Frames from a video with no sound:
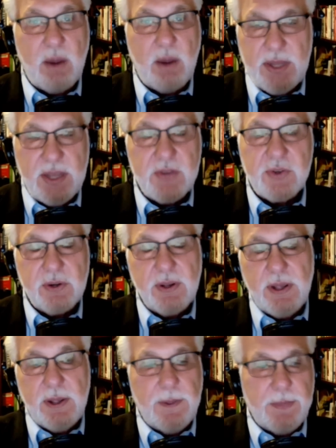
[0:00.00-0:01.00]
I mean, these are
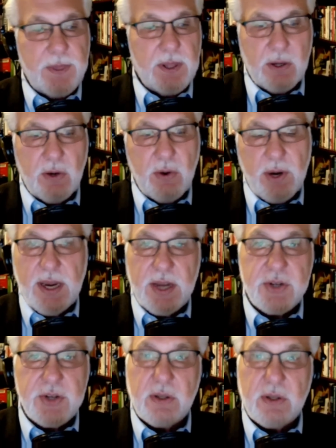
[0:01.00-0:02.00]

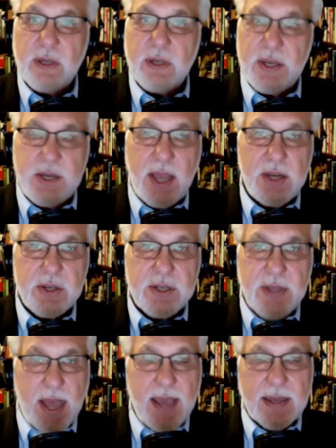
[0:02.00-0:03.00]
credentialed and tenured
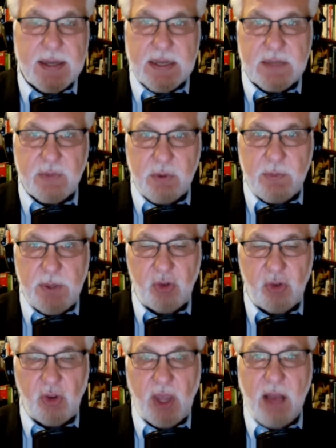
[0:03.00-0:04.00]
scientists, for
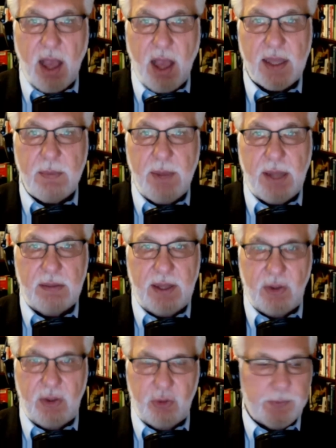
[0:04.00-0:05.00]
Pete's sake, talking about
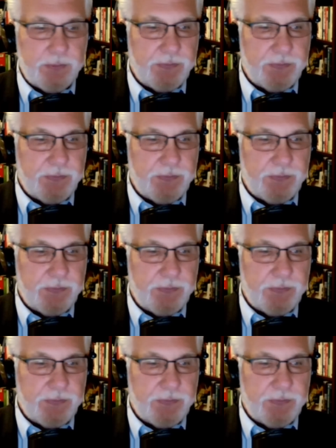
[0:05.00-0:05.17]
this.